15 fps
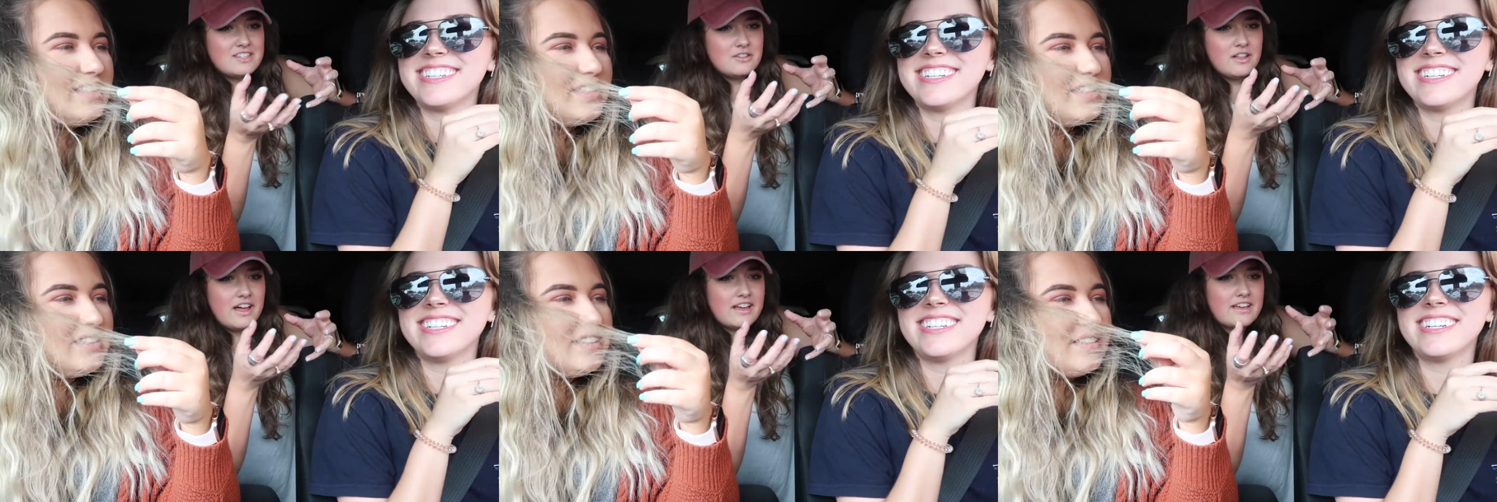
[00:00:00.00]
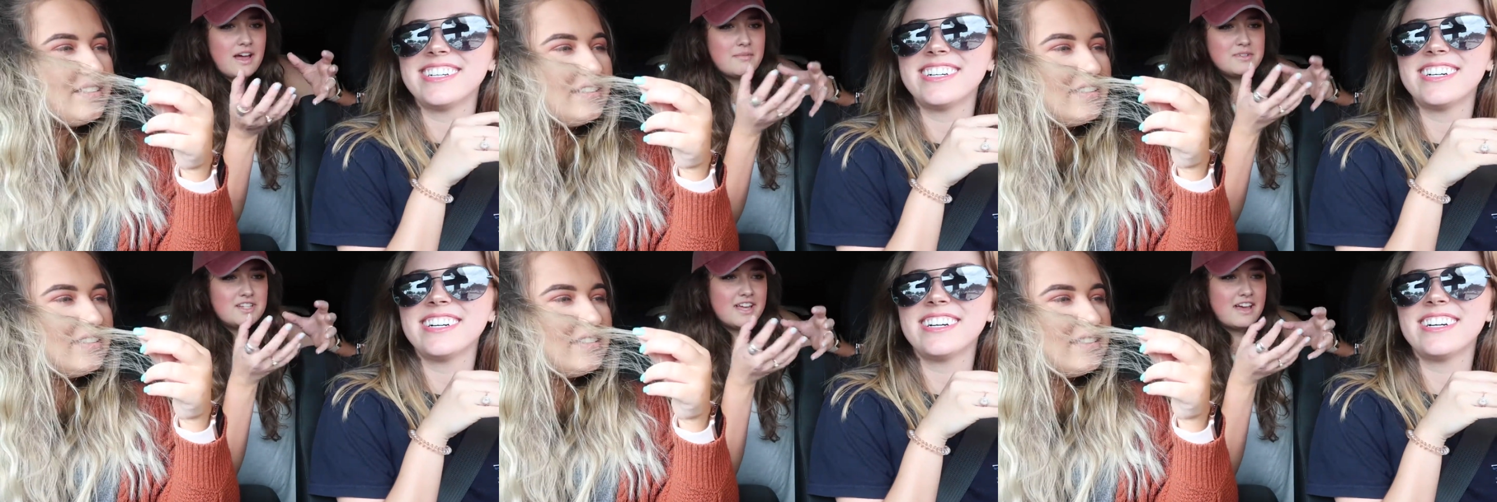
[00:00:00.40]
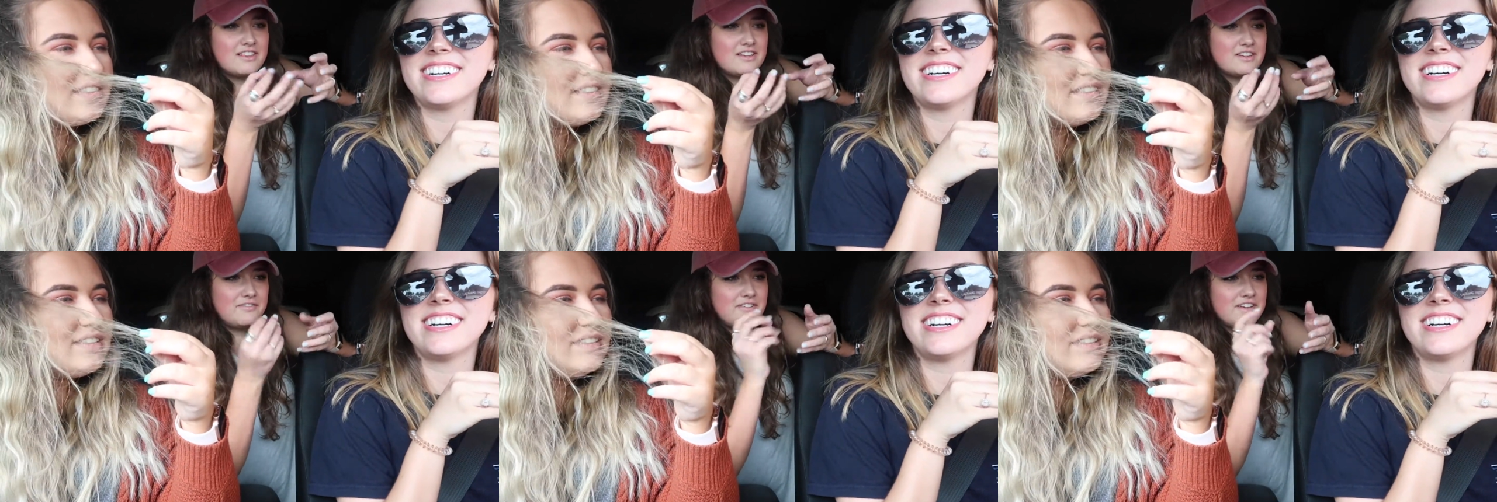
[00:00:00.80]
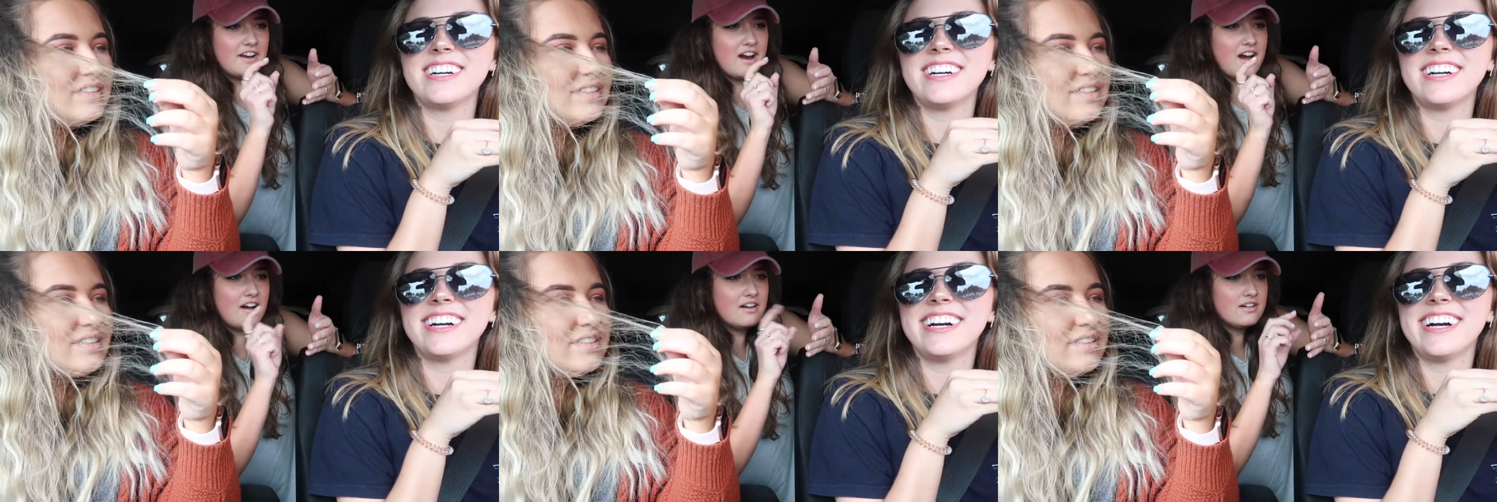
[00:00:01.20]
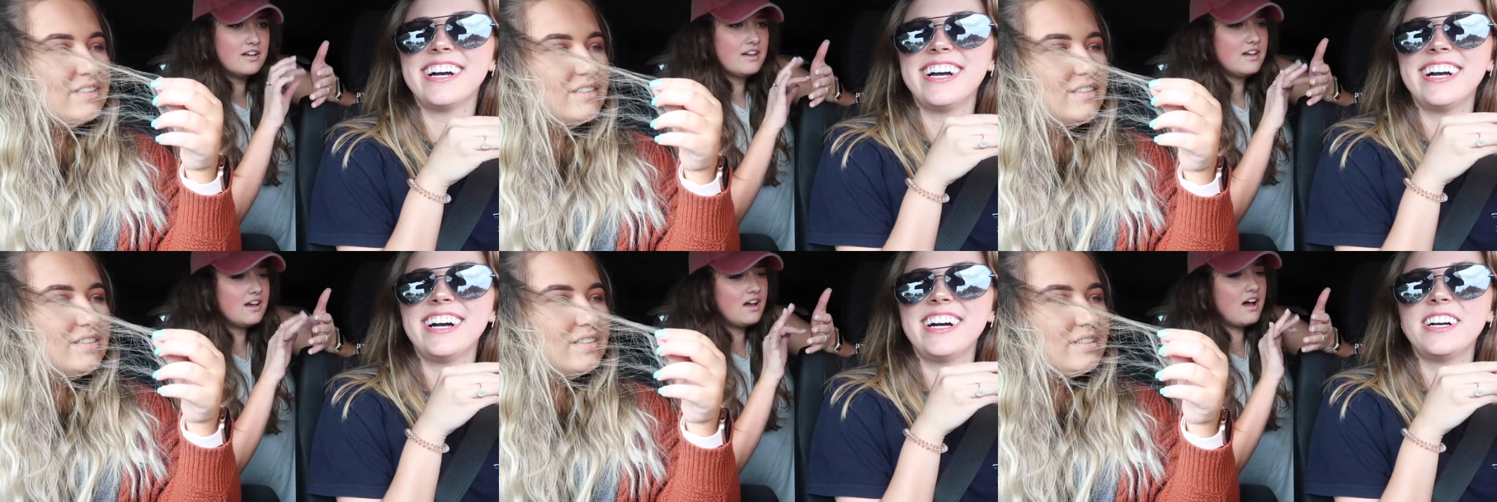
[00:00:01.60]
Speaker 1: to like come together to figure out.
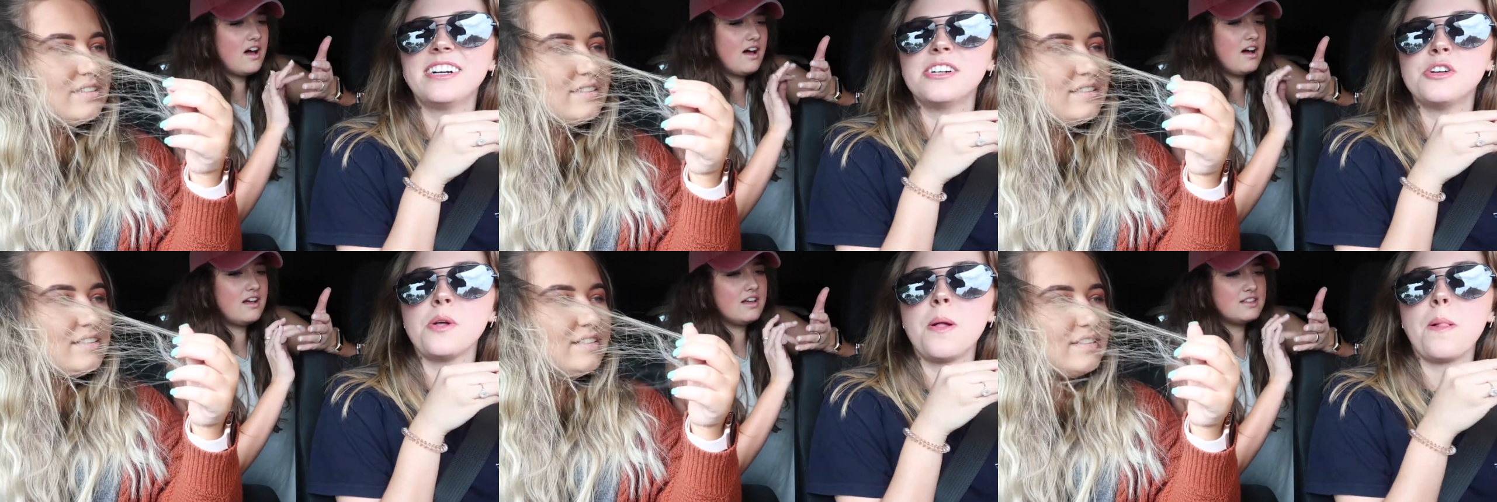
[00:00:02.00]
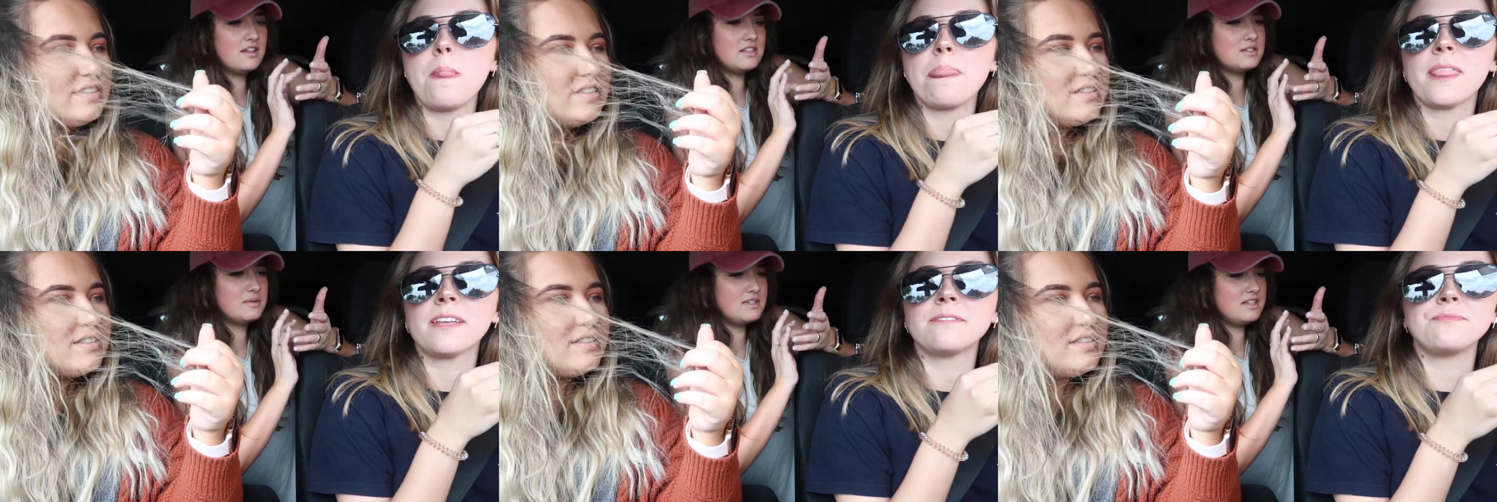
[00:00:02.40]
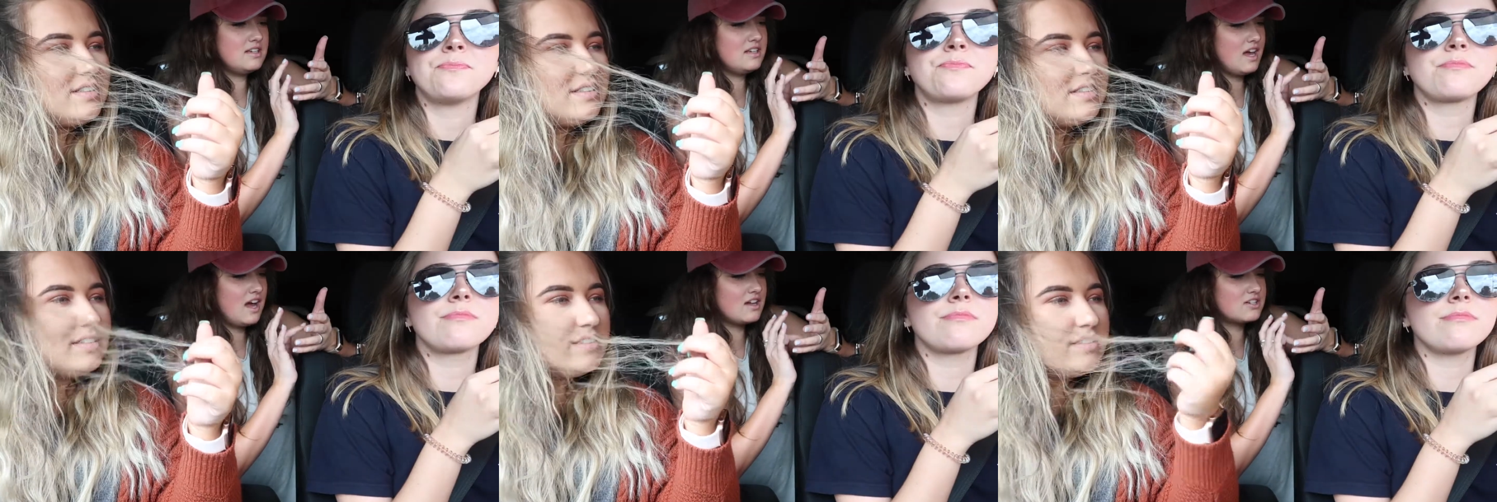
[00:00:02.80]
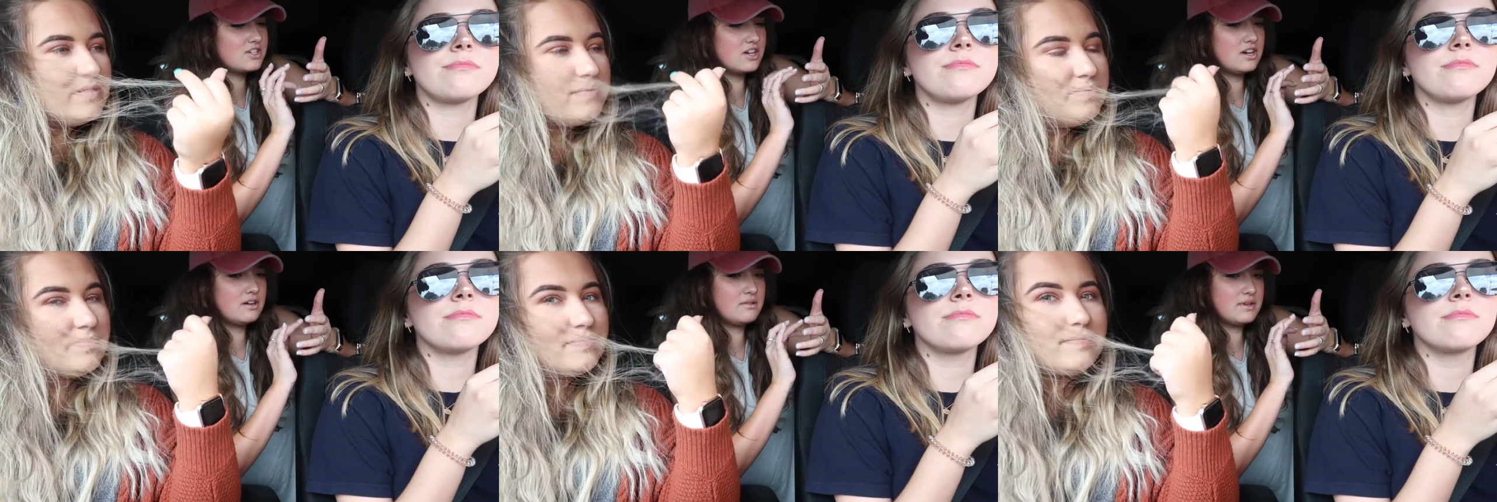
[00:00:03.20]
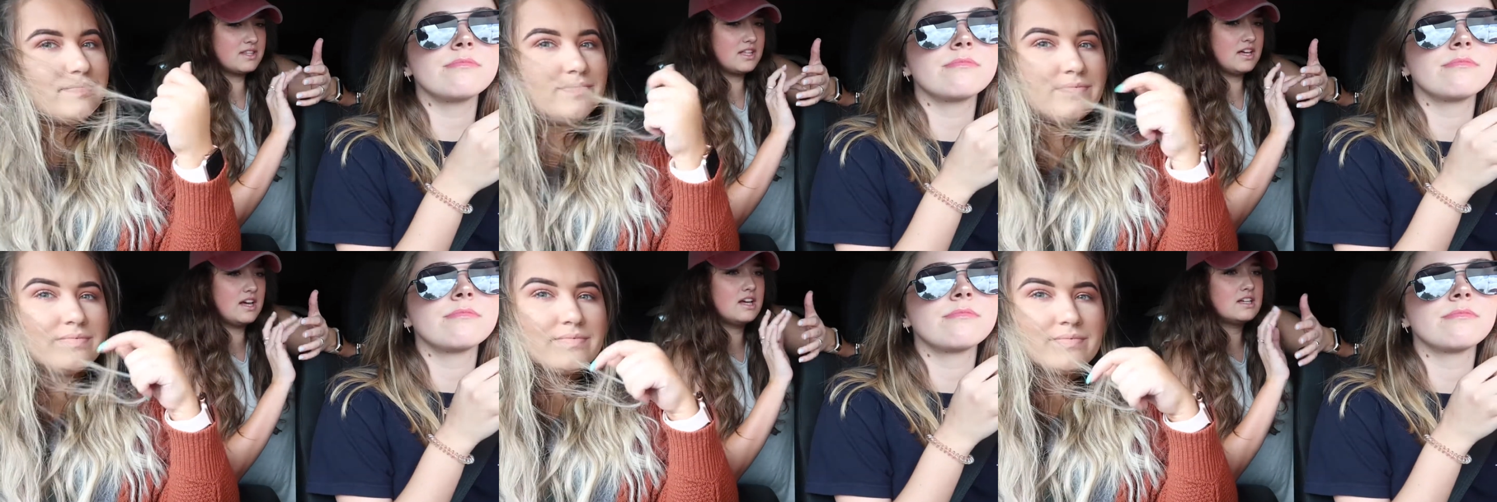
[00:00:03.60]
And sweet tea? Yeah, sure, with
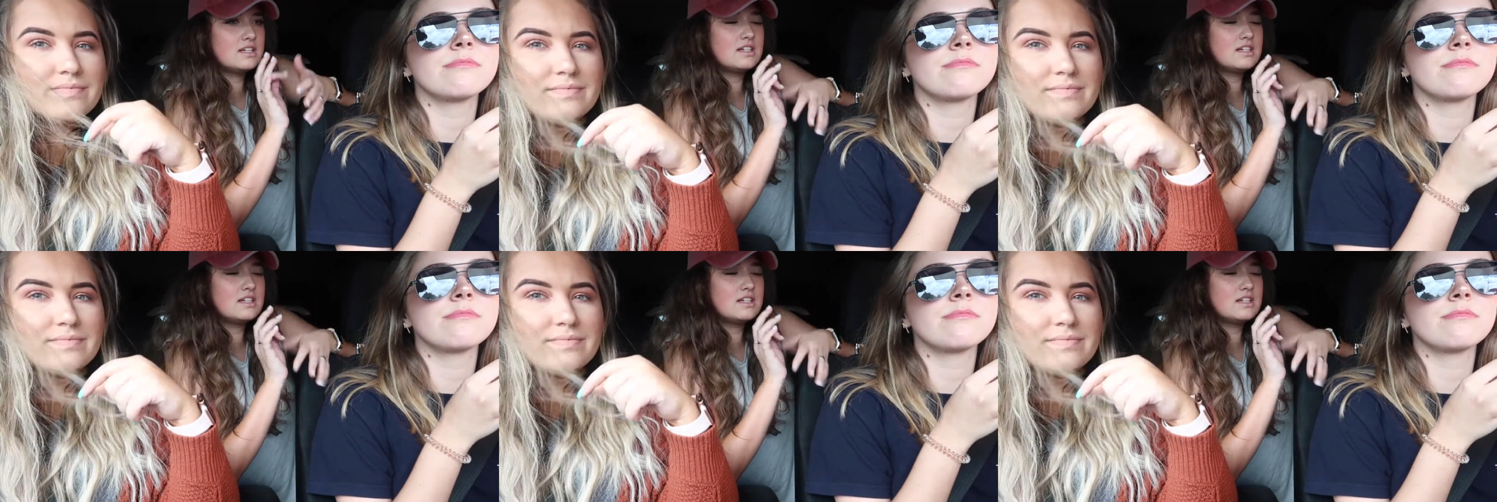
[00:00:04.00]
the... I